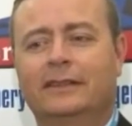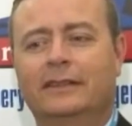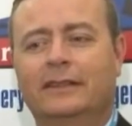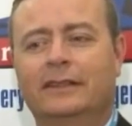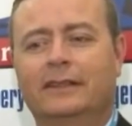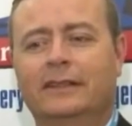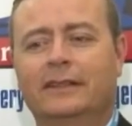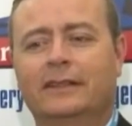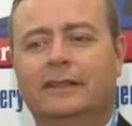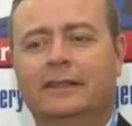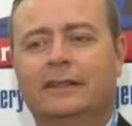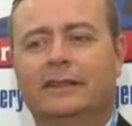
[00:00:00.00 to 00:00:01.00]

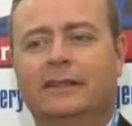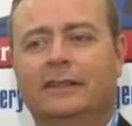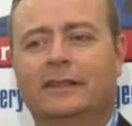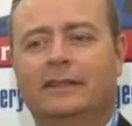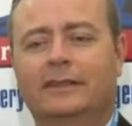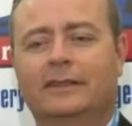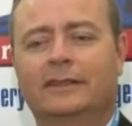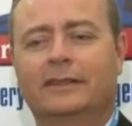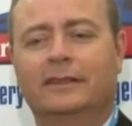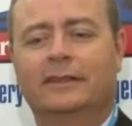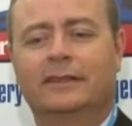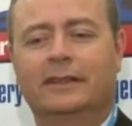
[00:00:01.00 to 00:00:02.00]

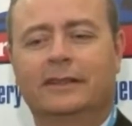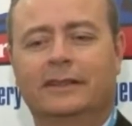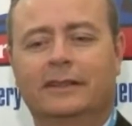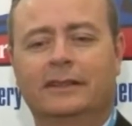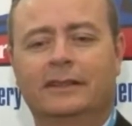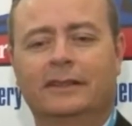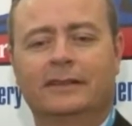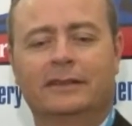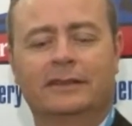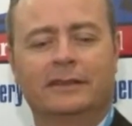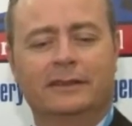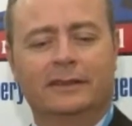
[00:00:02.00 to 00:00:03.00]

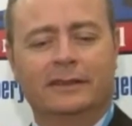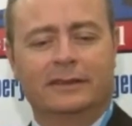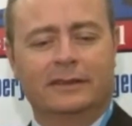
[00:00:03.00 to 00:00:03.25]
This person isn't speaking.